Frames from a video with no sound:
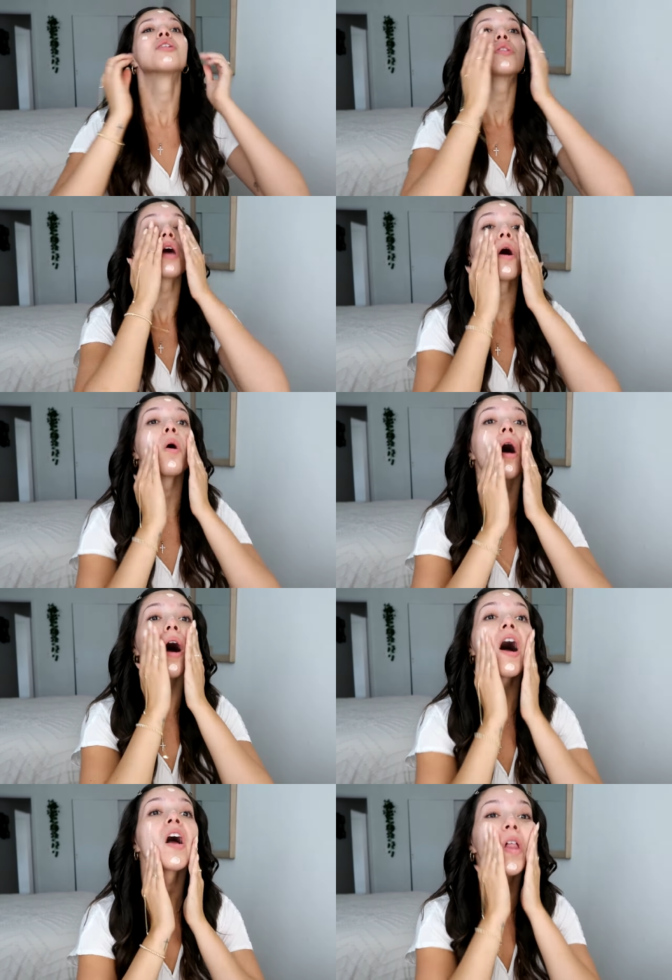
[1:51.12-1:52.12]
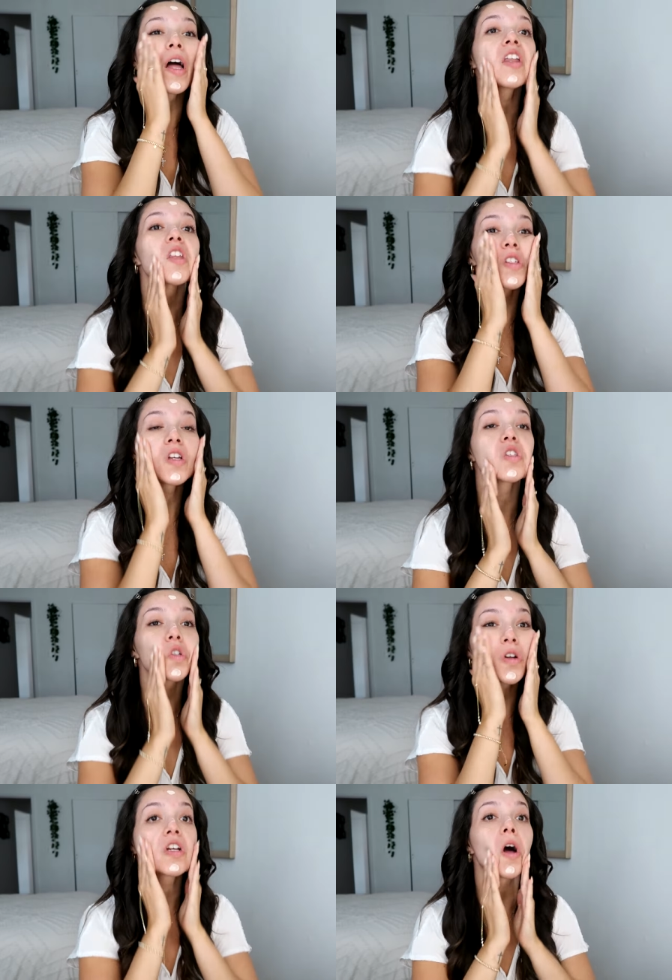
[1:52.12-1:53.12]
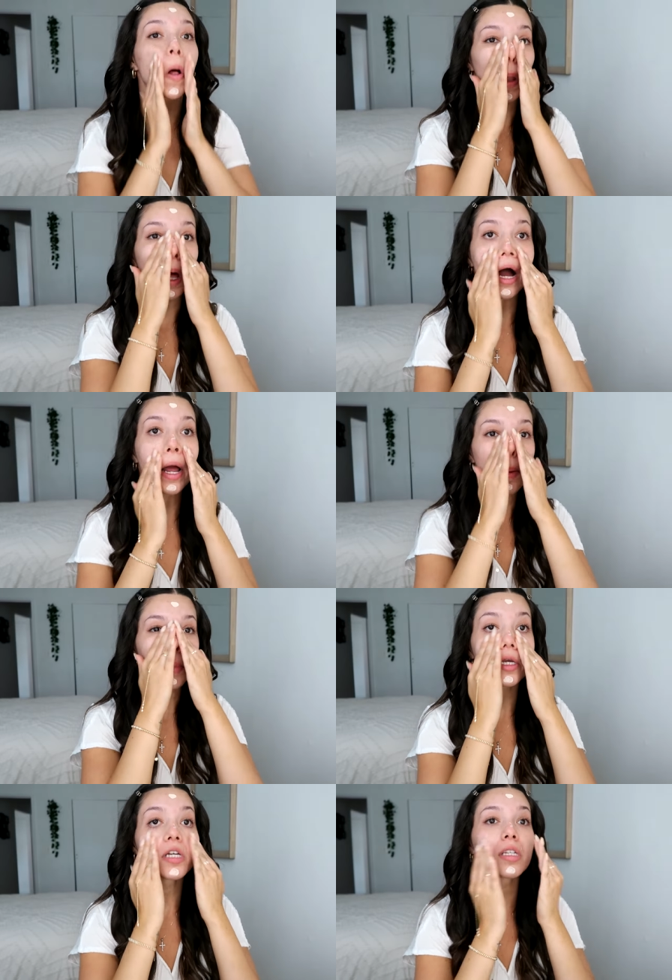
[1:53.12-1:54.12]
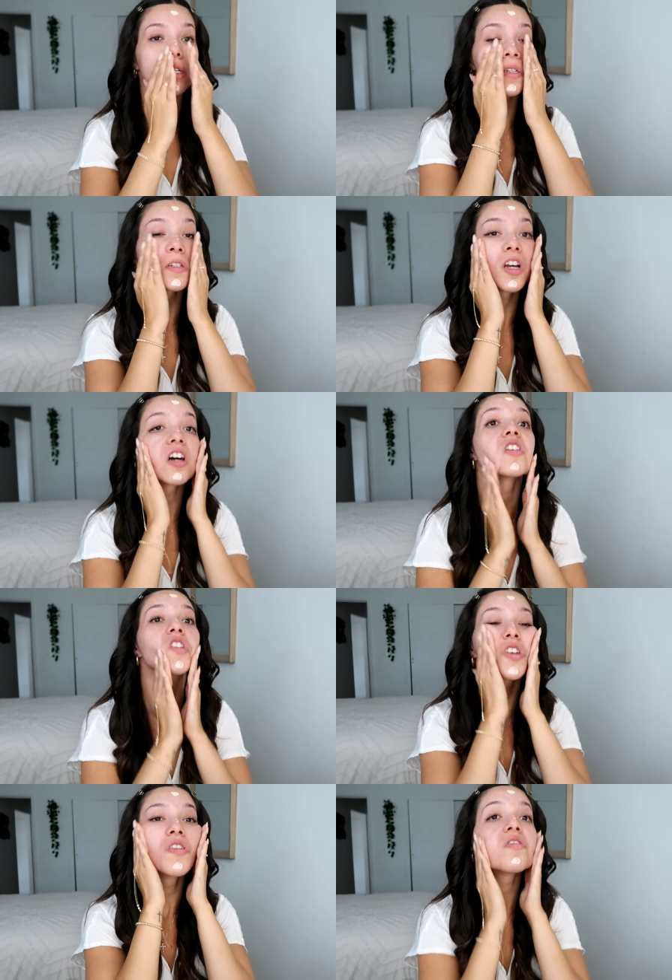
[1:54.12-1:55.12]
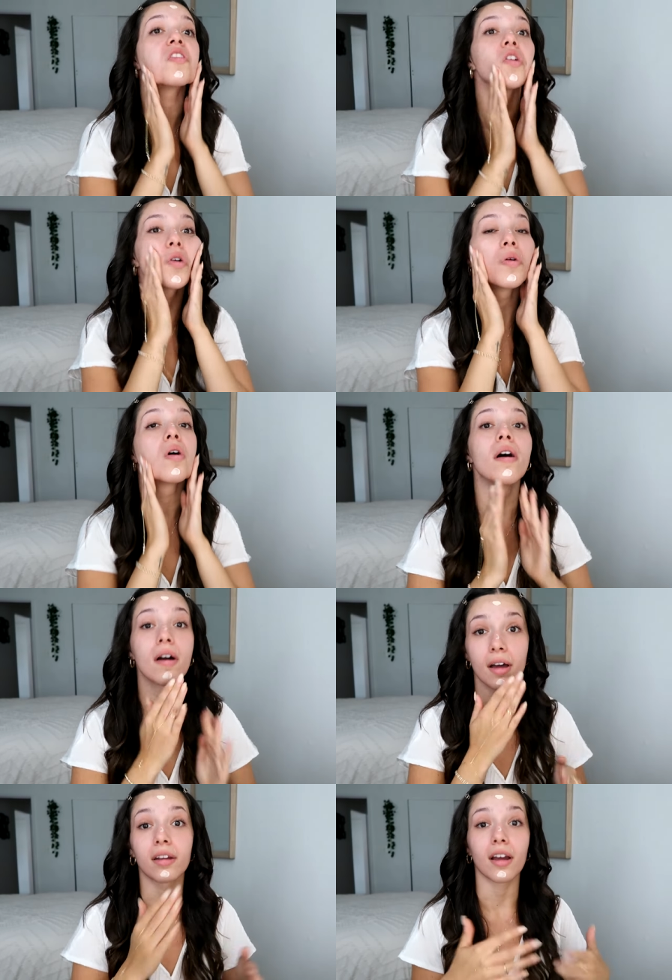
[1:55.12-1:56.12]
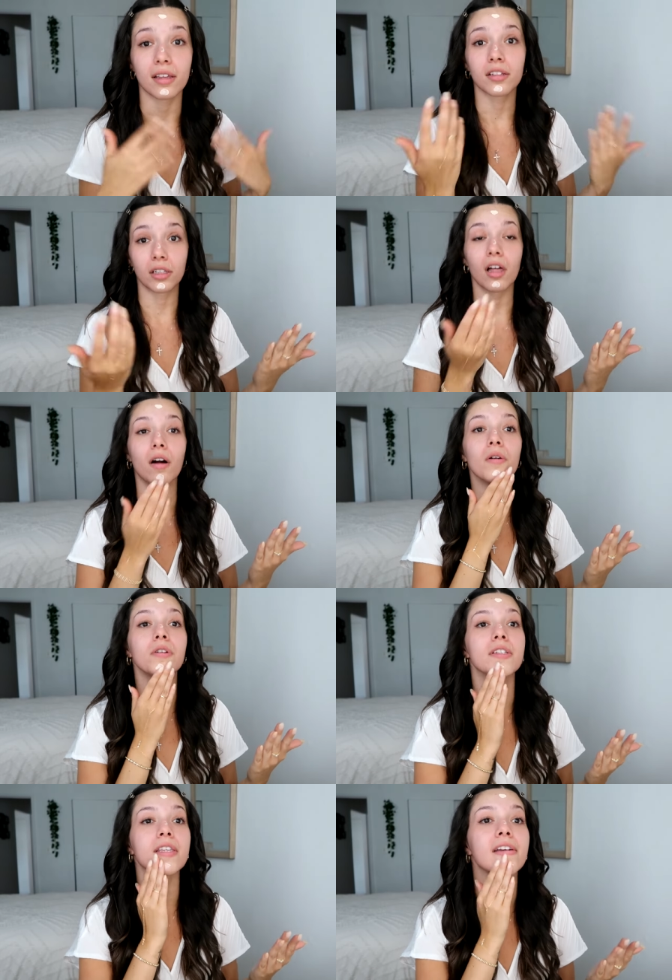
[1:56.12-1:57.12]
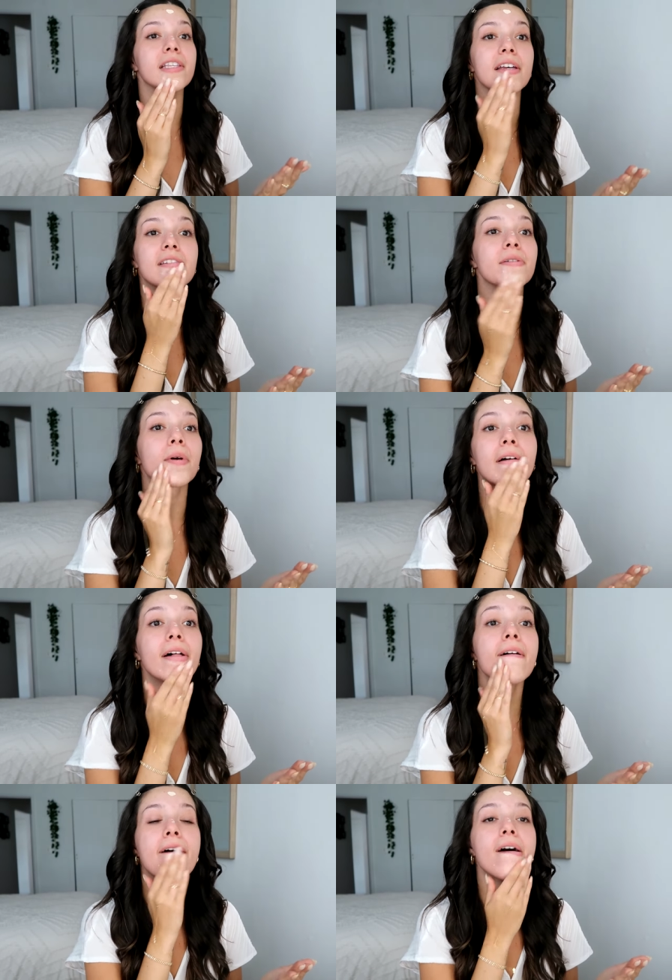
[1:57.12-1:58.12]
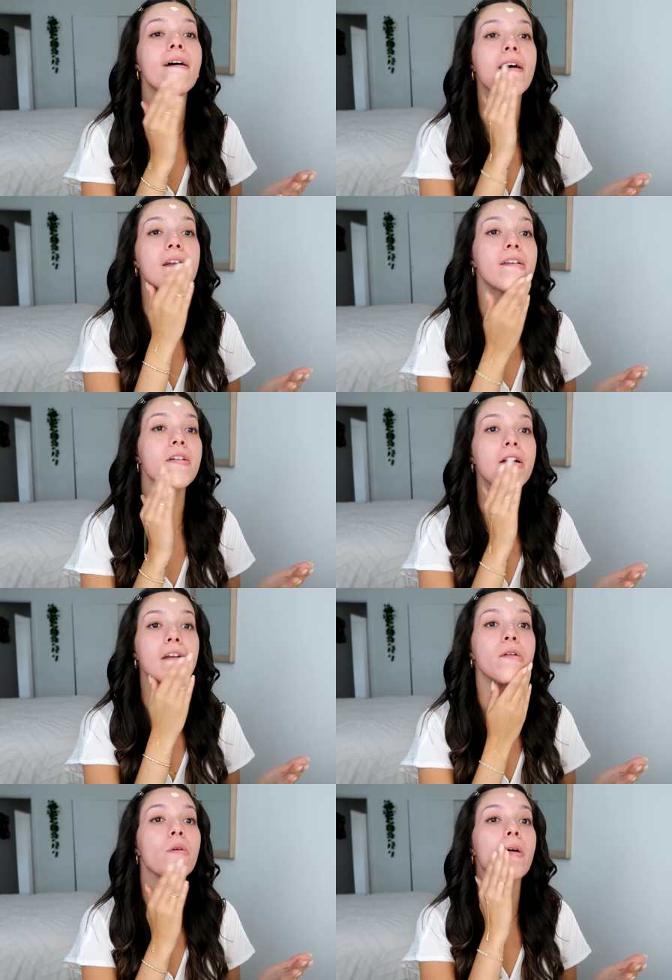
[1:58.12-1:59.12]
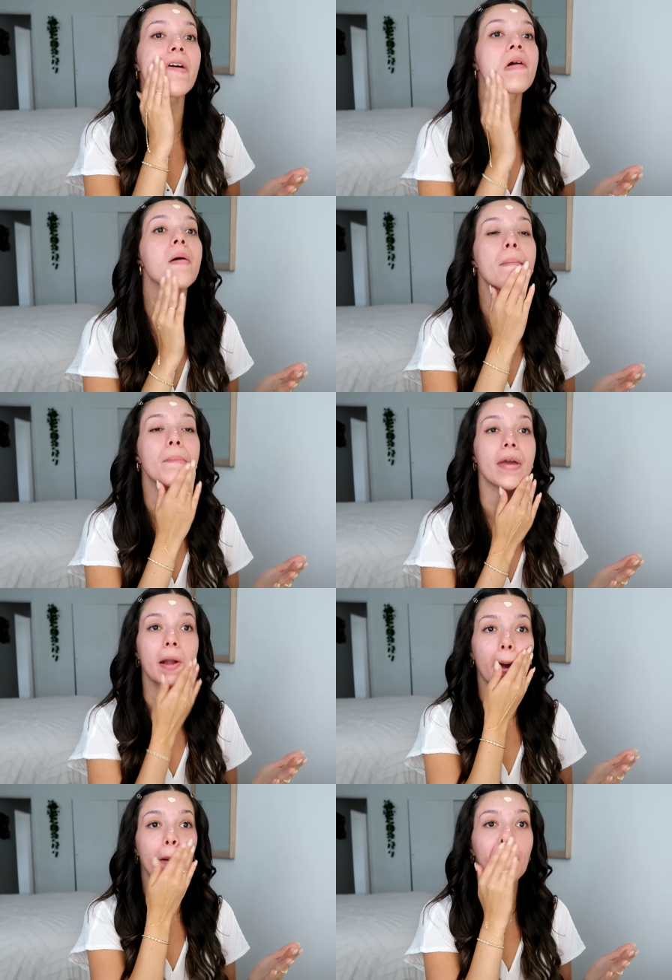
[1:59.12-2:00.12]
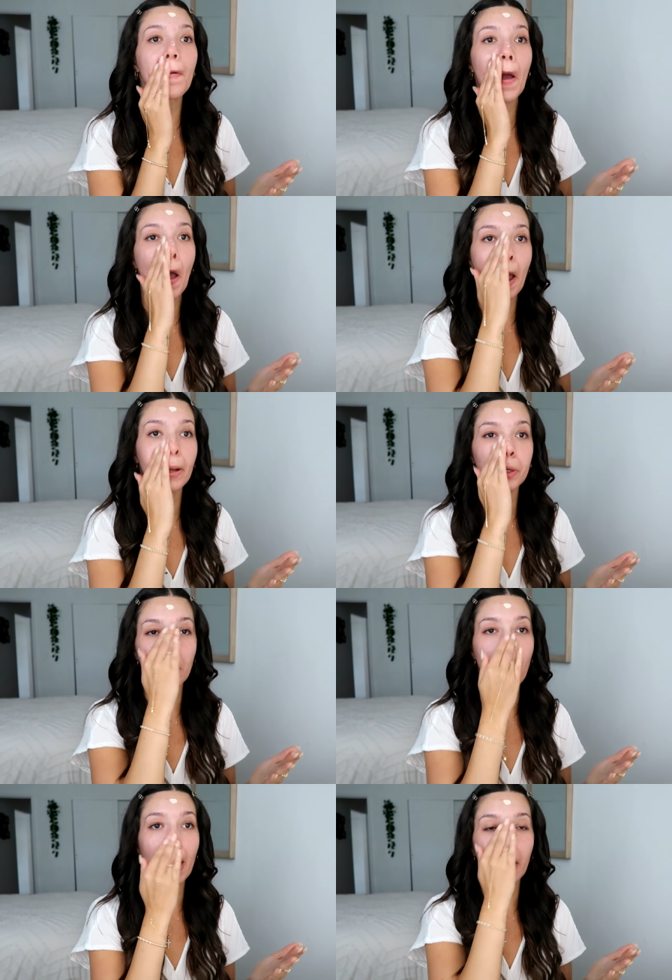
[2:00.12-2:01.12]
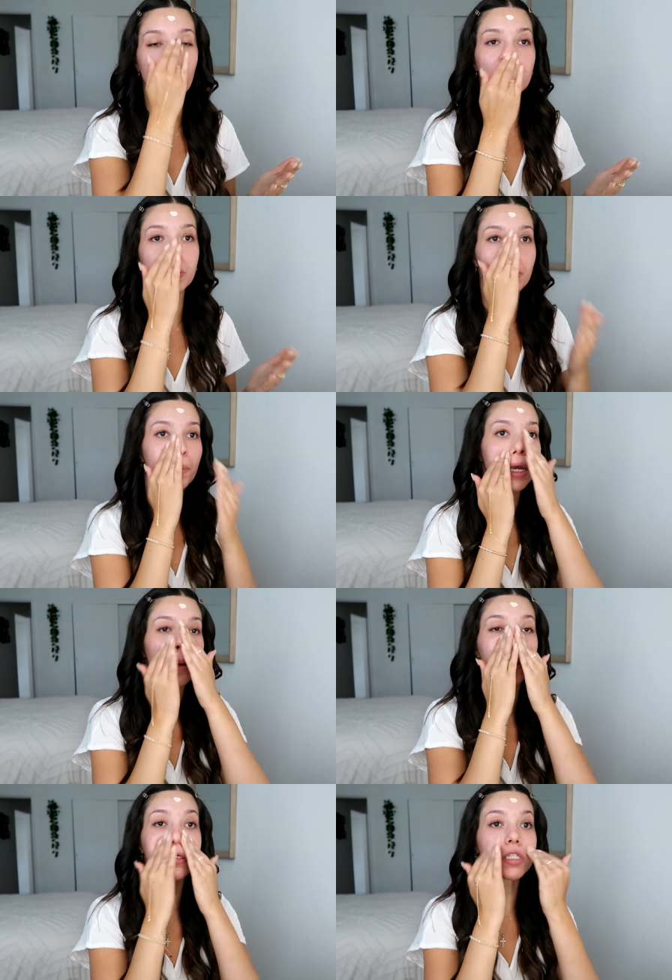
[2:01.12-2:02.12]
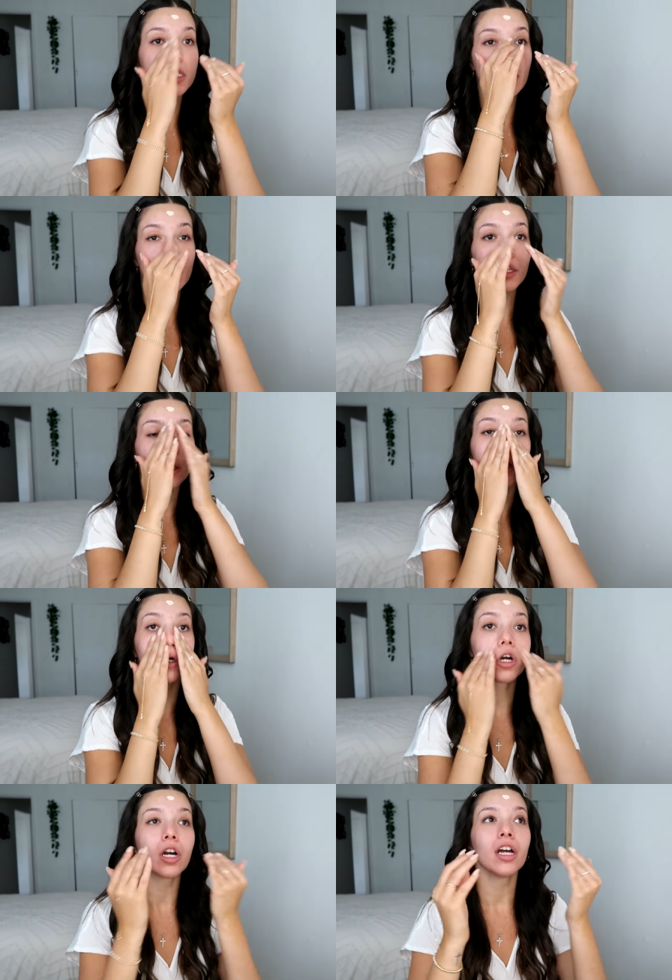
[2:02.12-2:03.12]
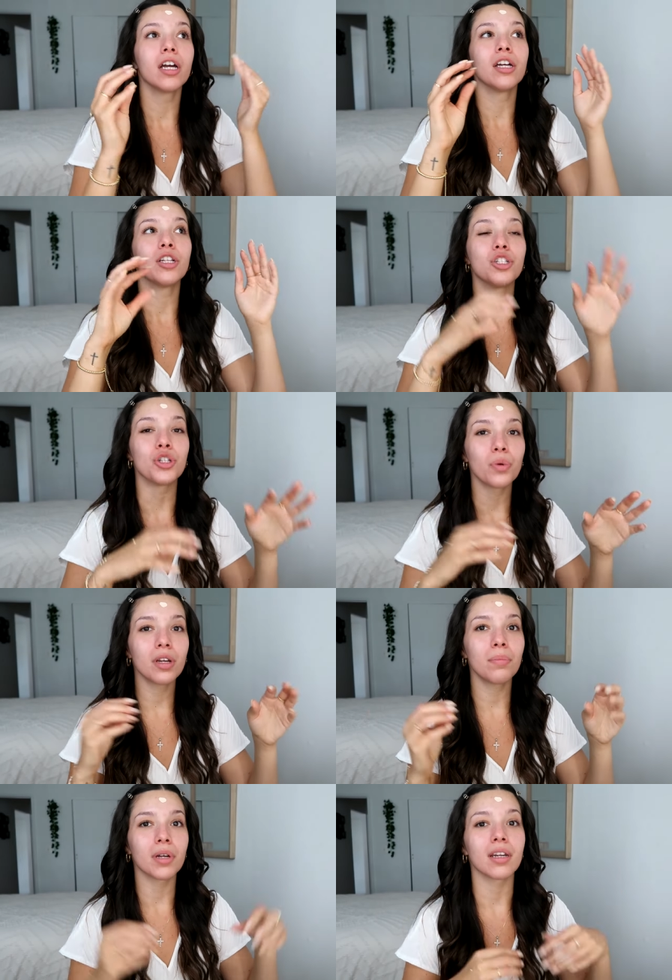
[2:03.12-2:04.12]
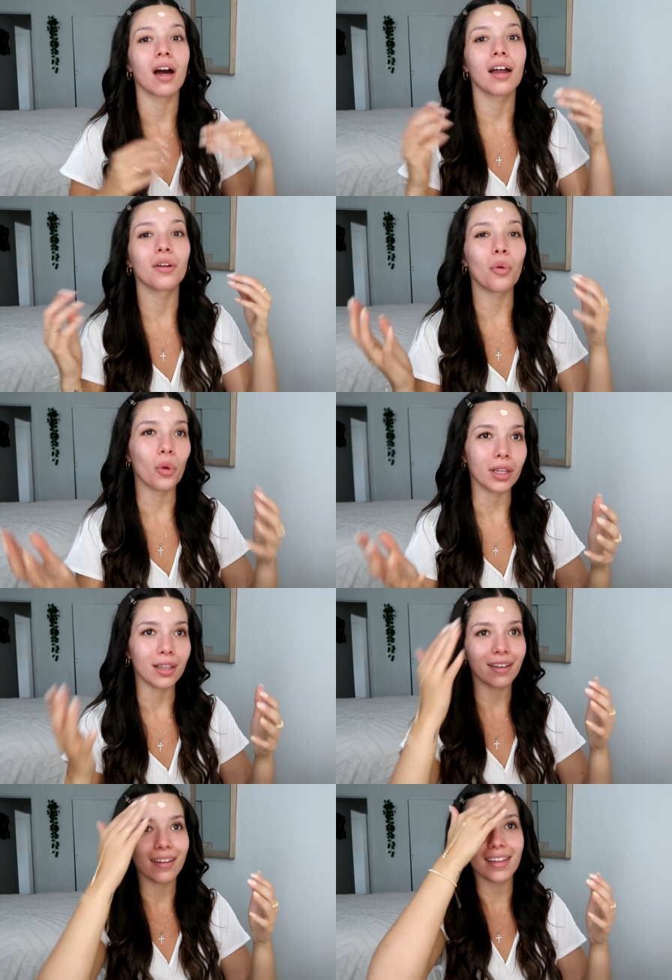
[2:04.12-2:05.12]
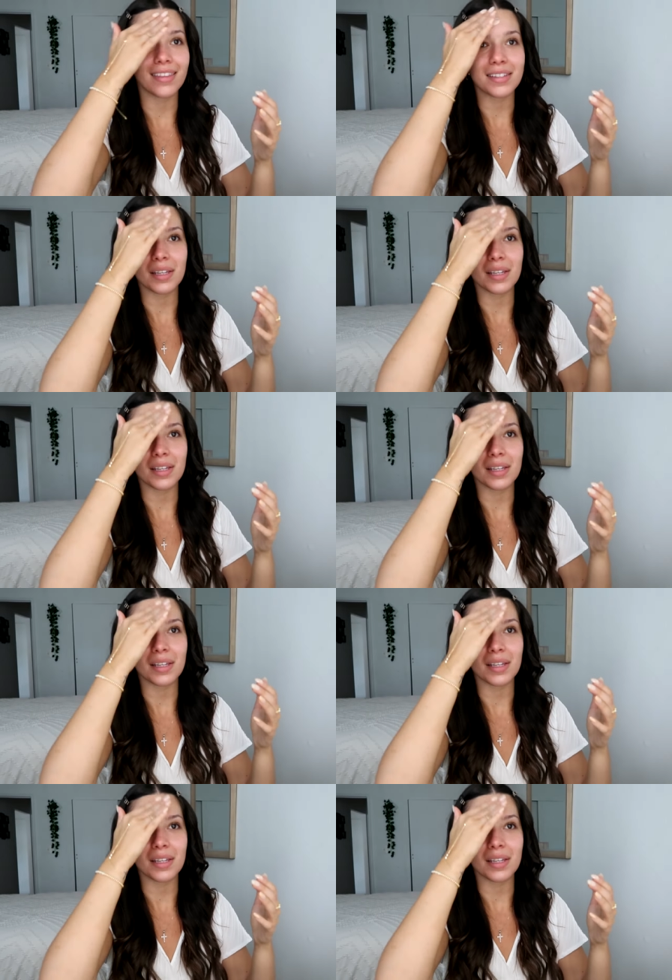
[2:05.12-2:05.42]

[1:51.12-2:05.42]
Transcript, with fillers: So I like this sunscreen a lot because it does give you a nice glow, just like it says it will, under your makeup. I try to make my skin look dewy but not oily in the